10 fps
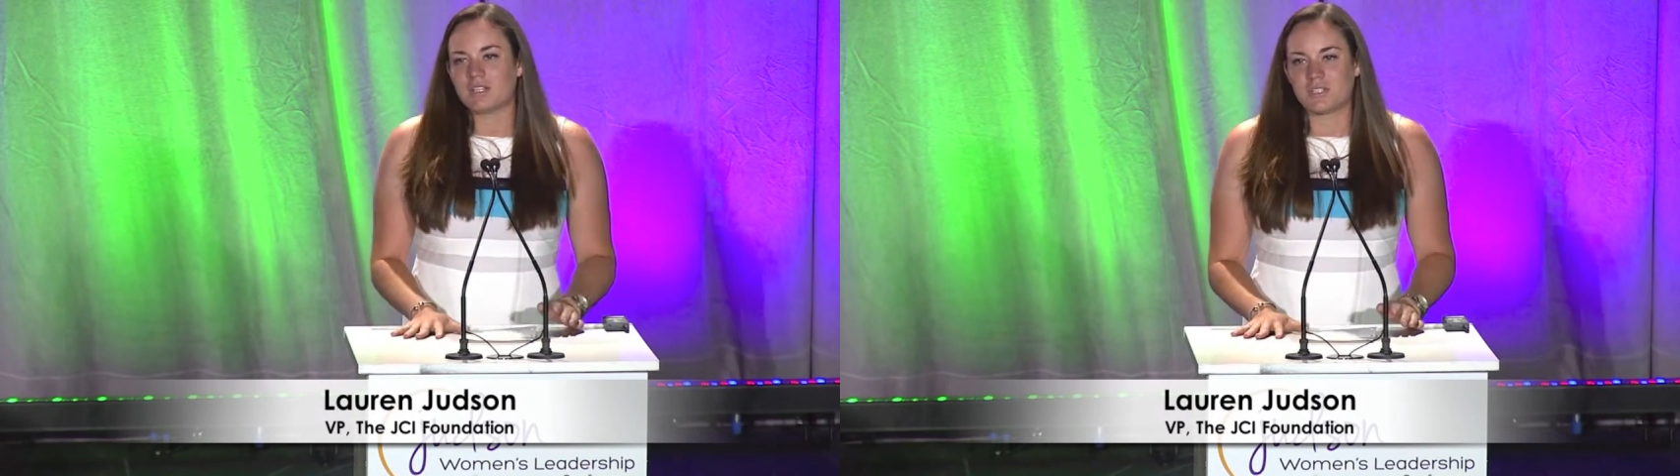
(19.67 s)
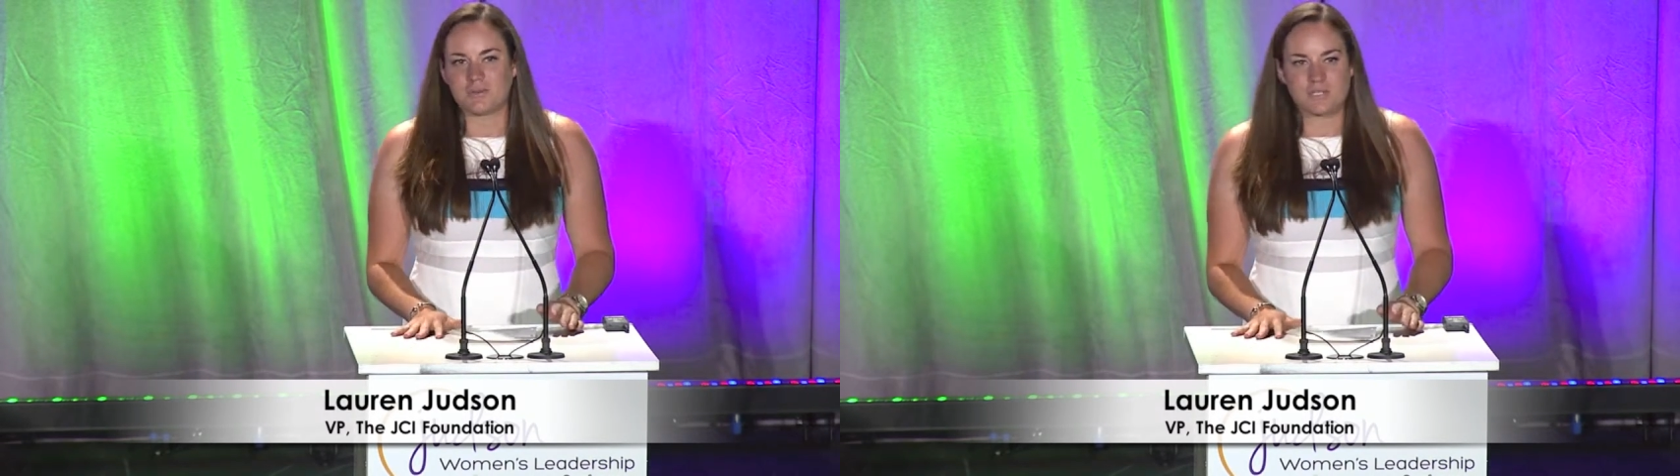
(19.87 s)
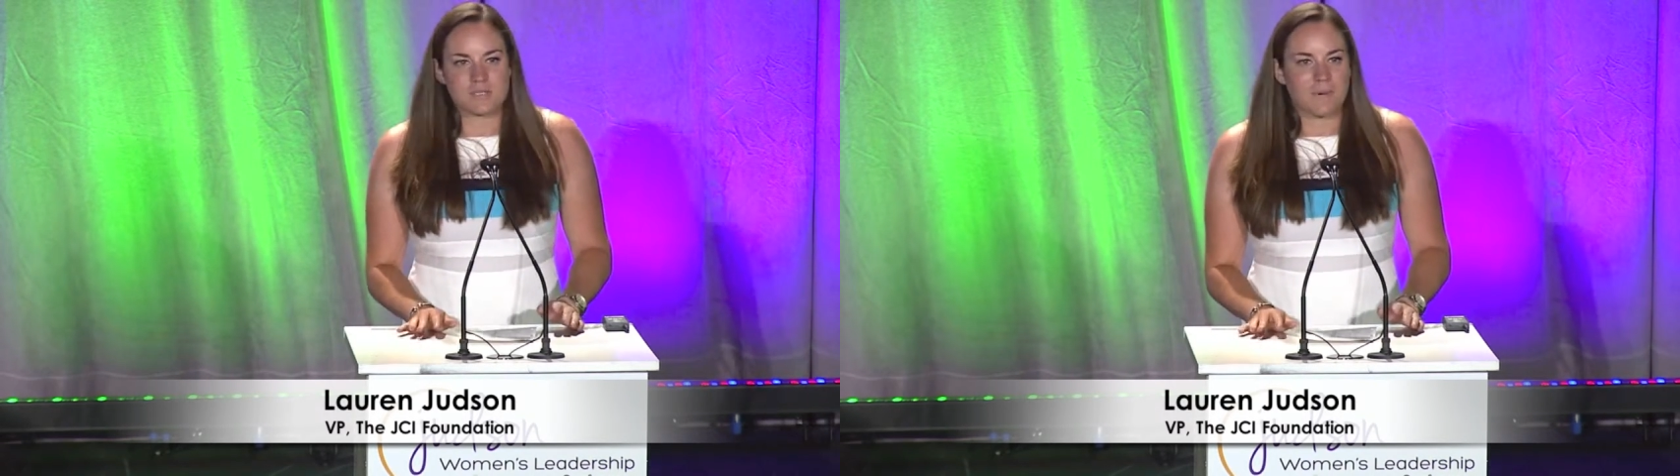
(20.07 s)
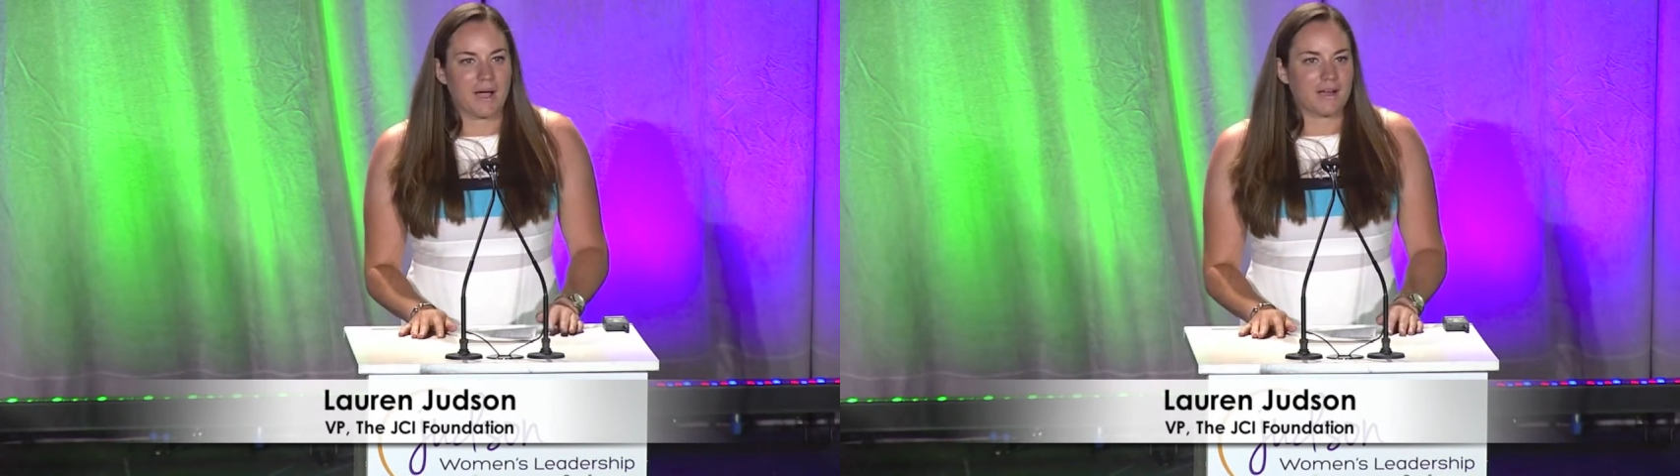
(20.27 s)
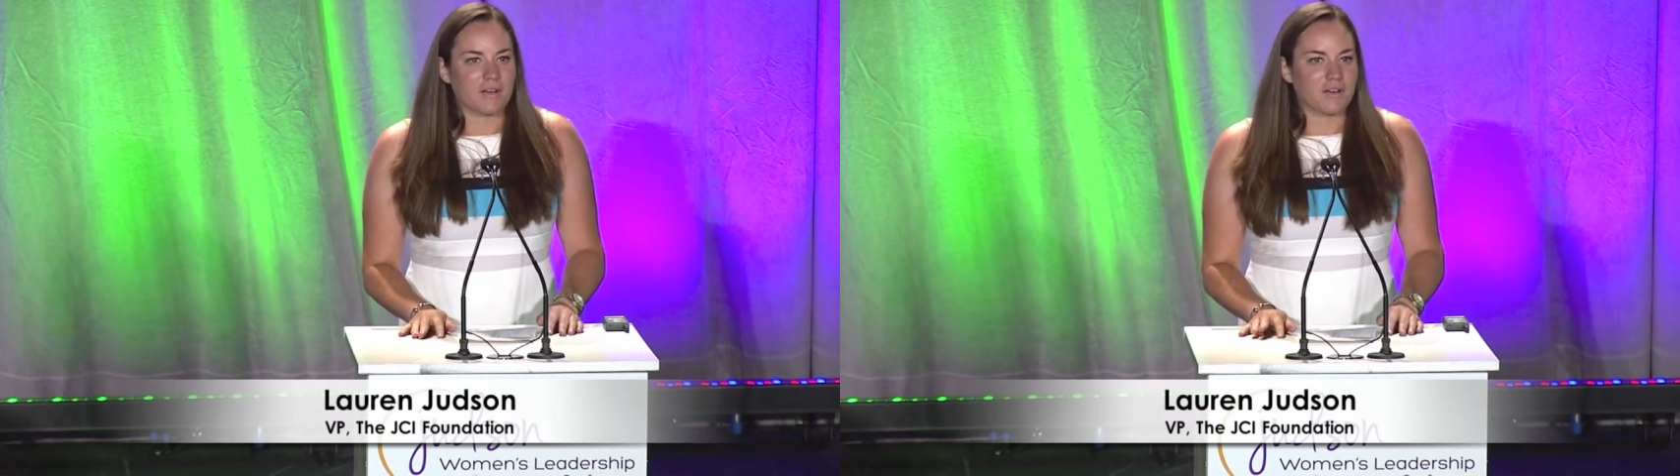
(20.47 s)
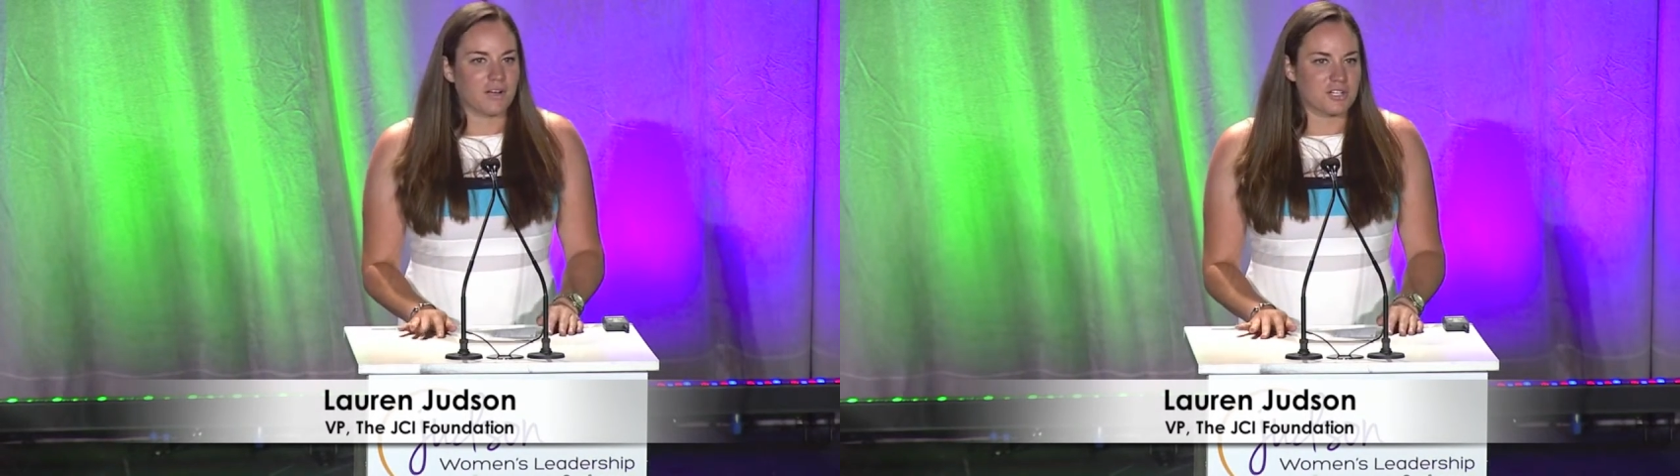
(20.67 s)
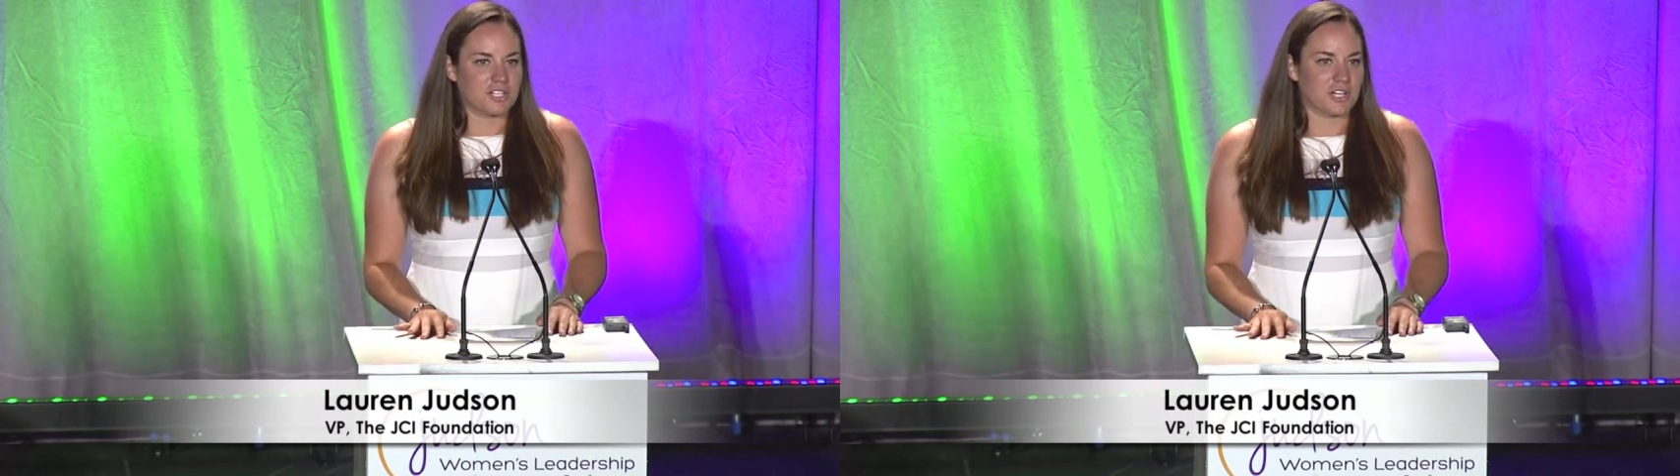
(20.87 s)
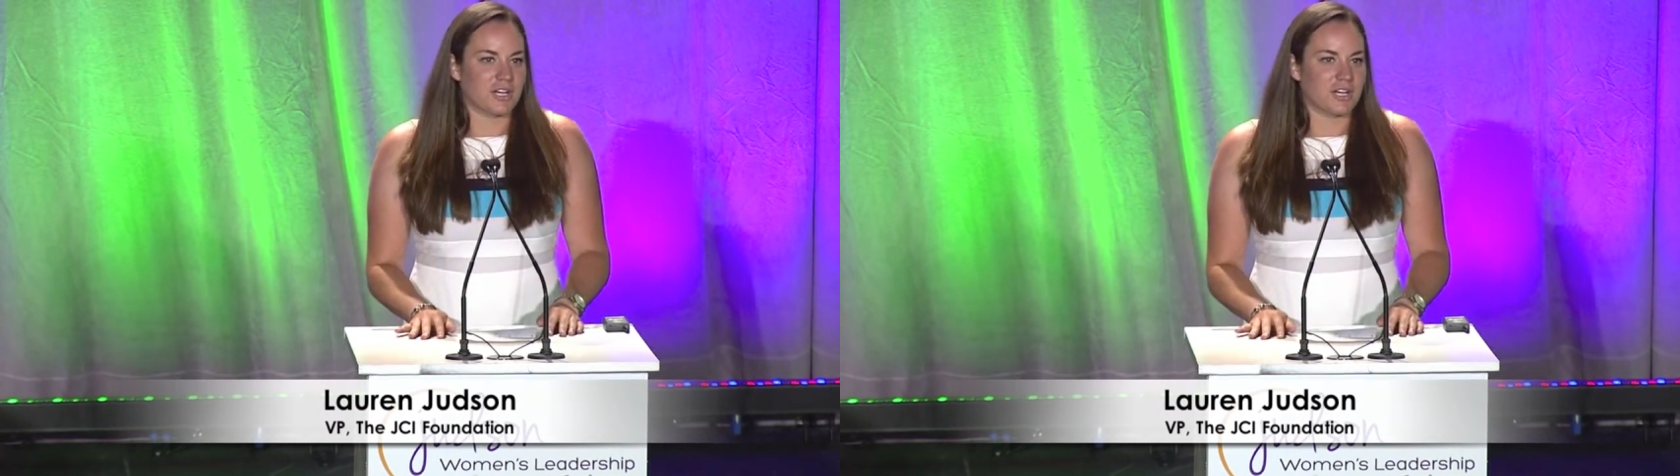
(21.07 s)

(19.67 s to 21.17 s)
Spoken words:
to inspire, nurture,